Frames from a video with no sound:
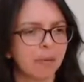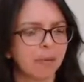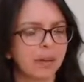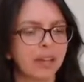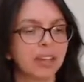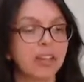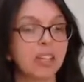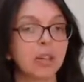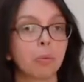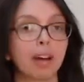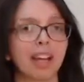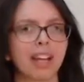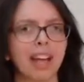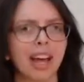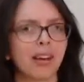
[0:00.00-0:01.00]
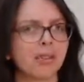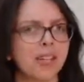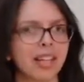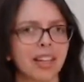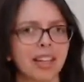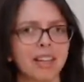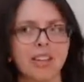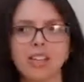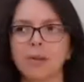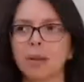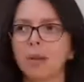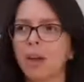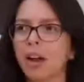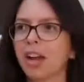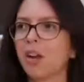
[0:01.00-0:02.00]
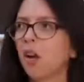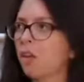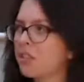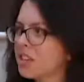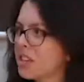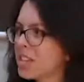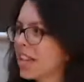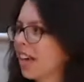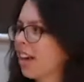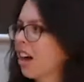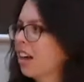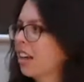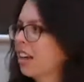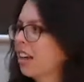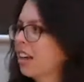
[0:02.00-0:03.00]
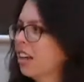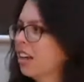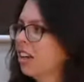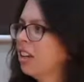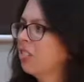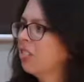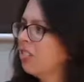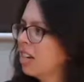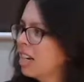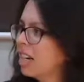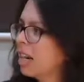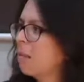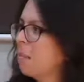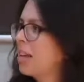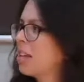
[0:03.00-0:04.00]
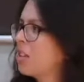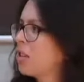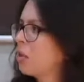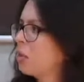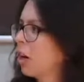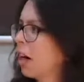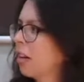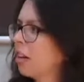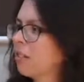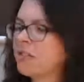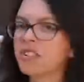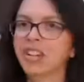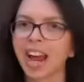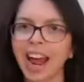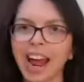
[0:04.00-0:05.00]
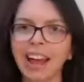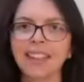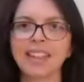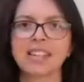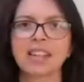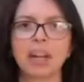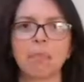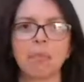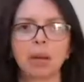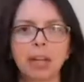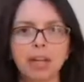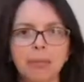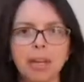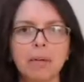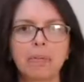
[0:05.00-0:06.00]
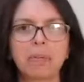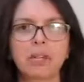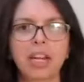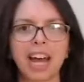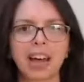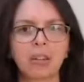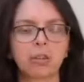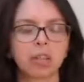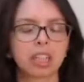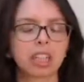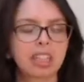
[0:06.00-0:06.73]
When I used to work in housing, there used to be quite a lot of just that kind of really habitual kind of chat that's like pulling people down,